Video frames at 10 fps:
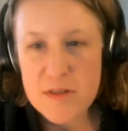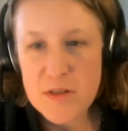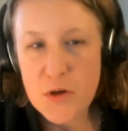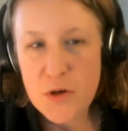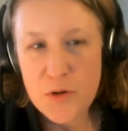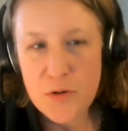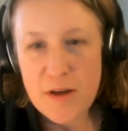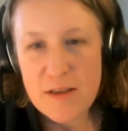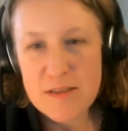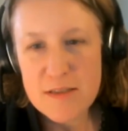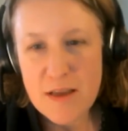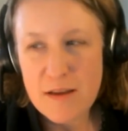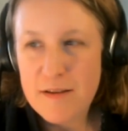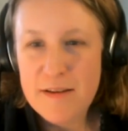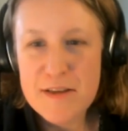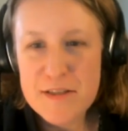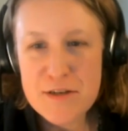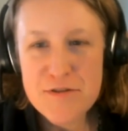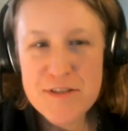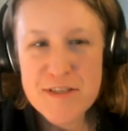So it's
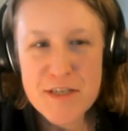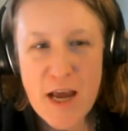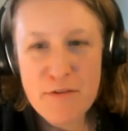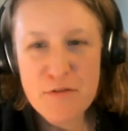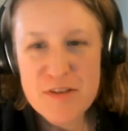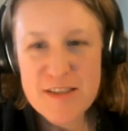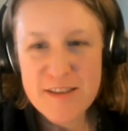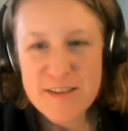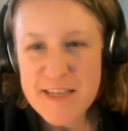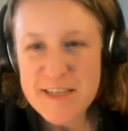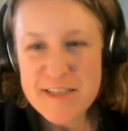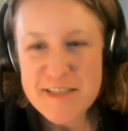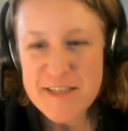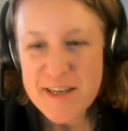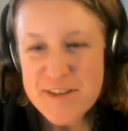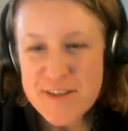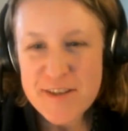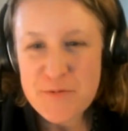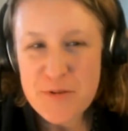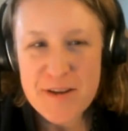interesting to have a facilitated
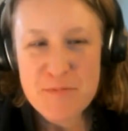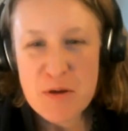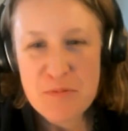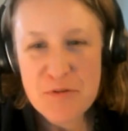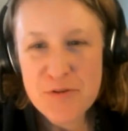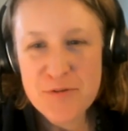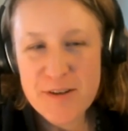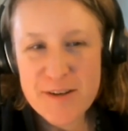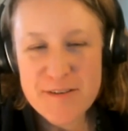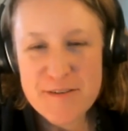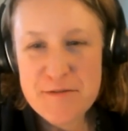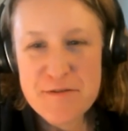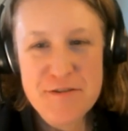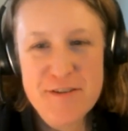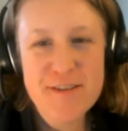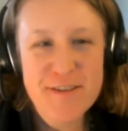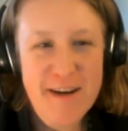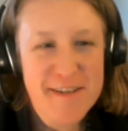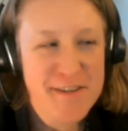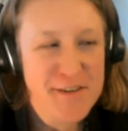discussion with people who aren't nutrition
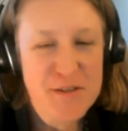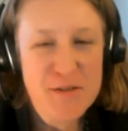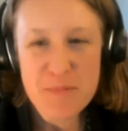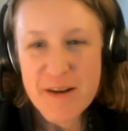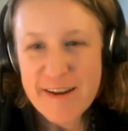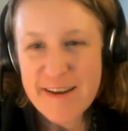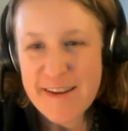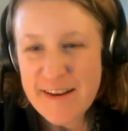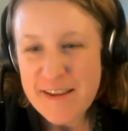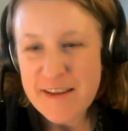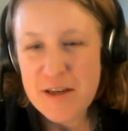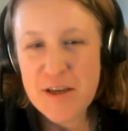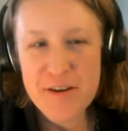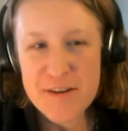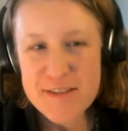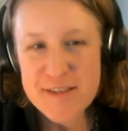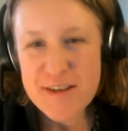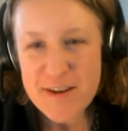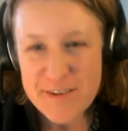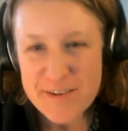directors, but curious to
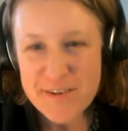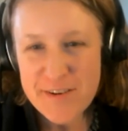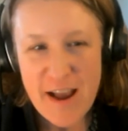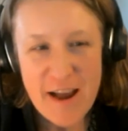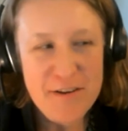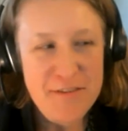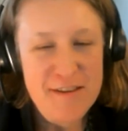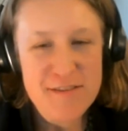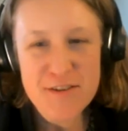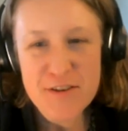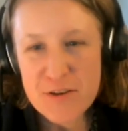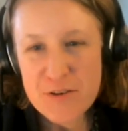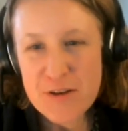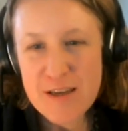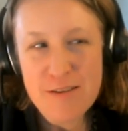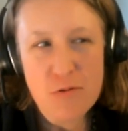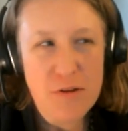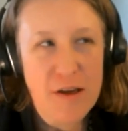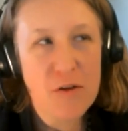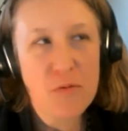know how things are going.
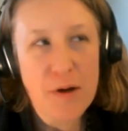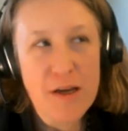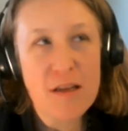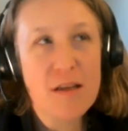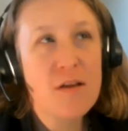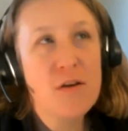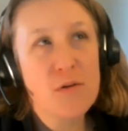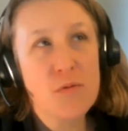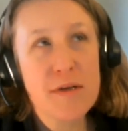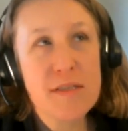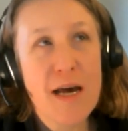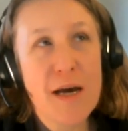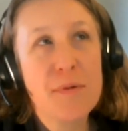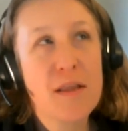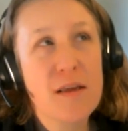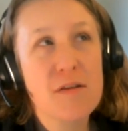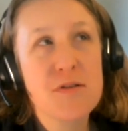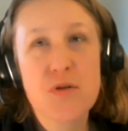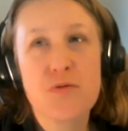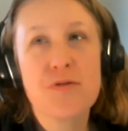Like what's happening in
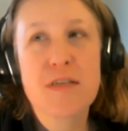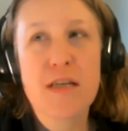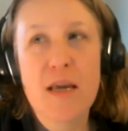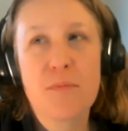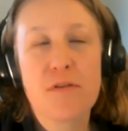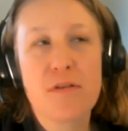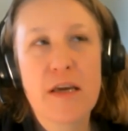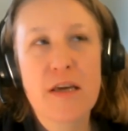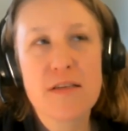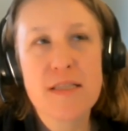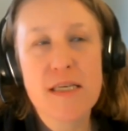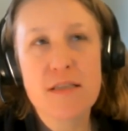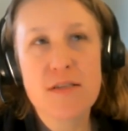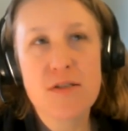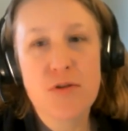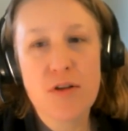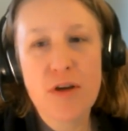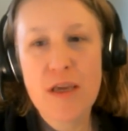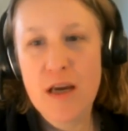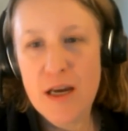schools in April? Like, is it sort of
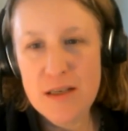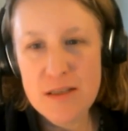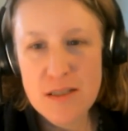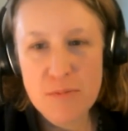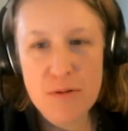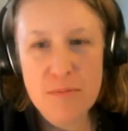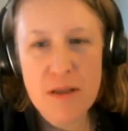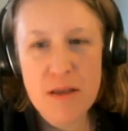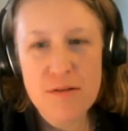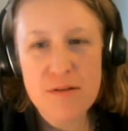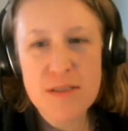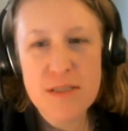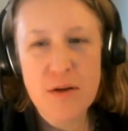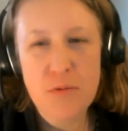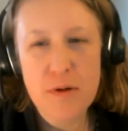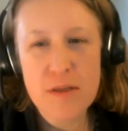looking ahead to summer meals? Like